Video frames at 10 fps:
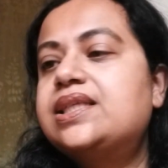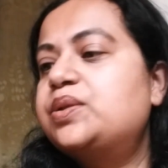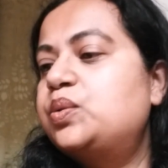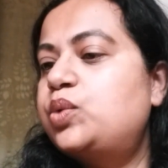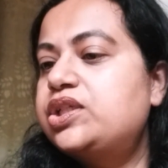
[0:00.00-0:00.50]

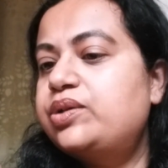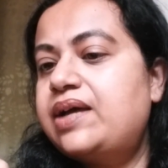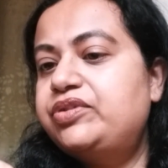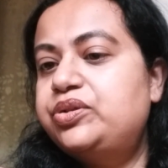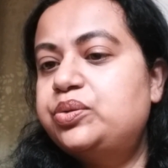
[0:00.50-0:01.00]
So what you
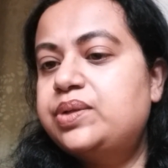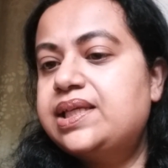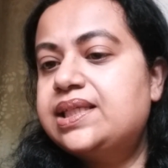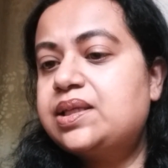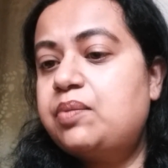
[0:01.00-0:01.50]
have to do
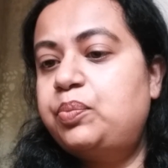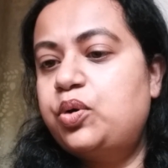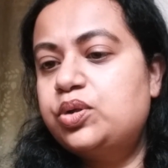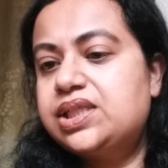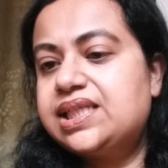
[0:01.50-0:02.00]
is
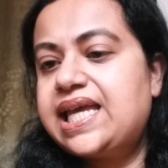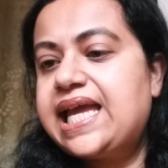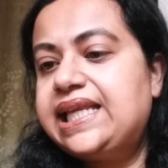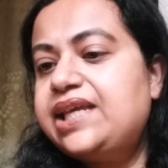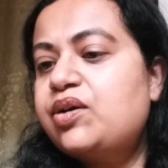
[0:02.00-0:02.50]
post
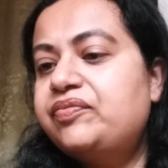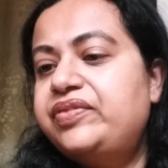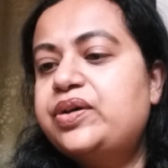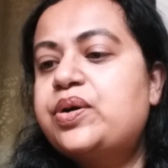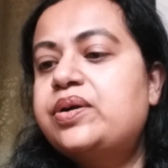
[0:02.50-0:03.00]
any of
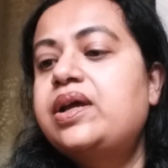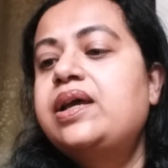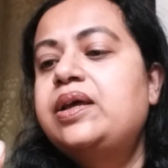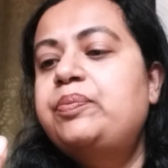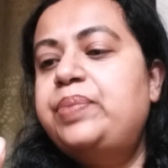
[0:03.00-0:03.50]
your
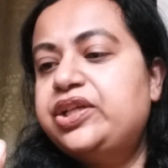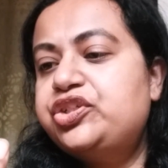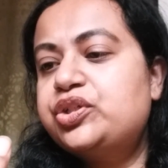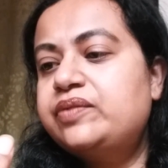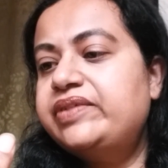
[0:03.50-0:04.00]

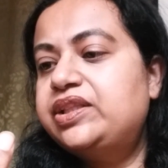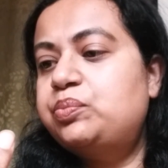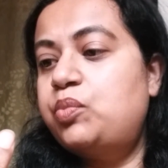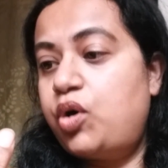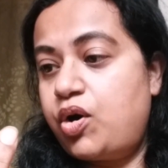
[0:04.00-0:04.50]
picture with
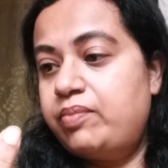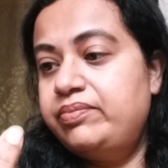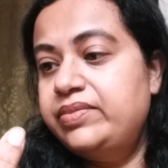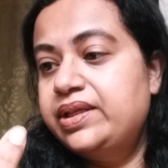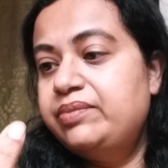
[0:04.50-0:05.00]
mom
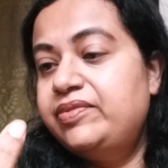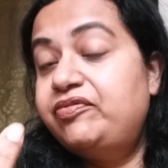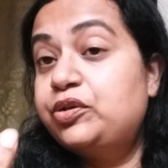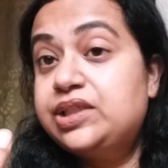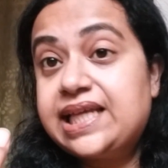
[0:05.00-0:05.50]

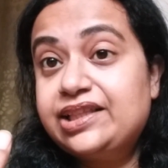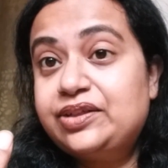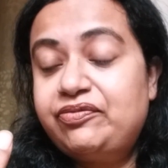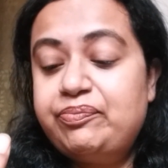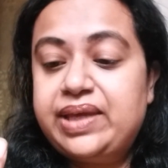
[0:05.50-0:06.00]
before 10th
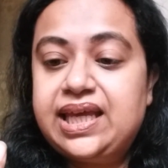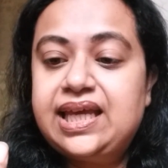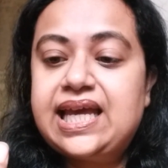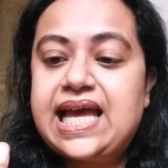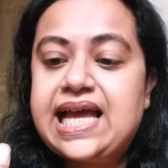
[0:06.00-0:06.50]
of
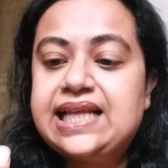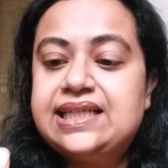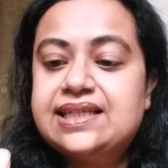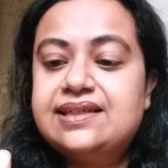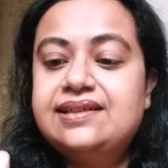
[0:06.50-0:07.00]
May and
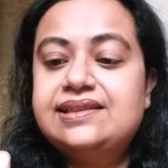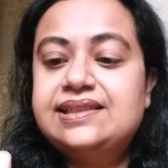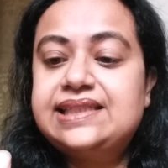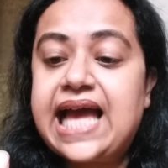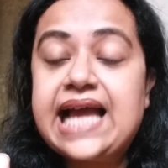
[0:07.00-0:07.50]

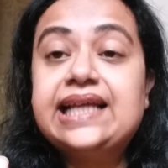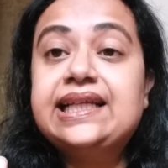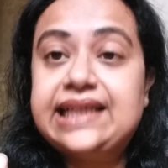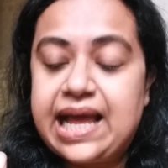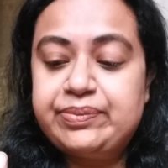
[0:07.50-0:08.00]
tag
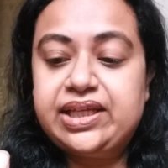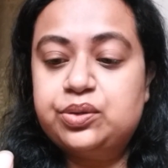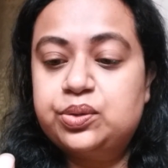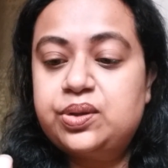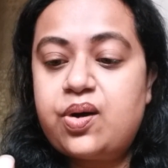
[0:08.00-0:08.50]

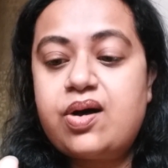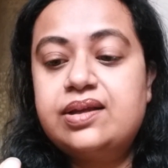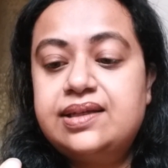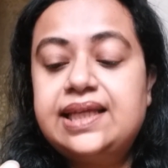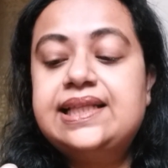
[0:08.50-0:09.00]
Glamego
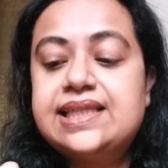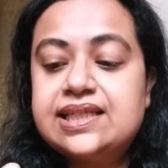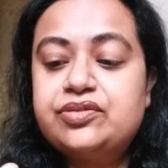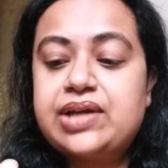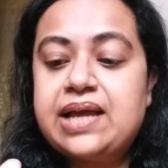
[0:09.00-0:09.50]
on
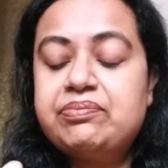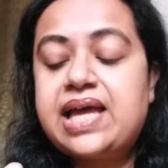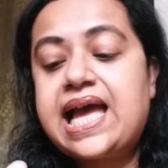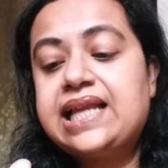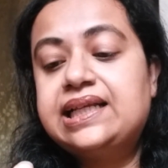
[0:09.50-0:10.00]
Instagram
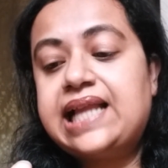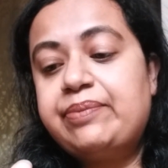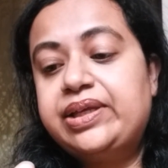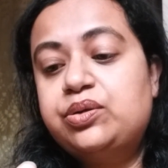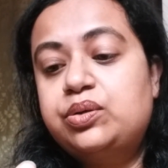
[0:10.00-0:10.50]
and
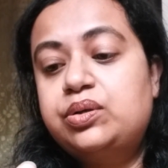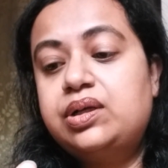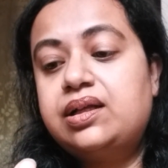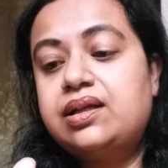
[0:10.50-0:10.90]
Glamego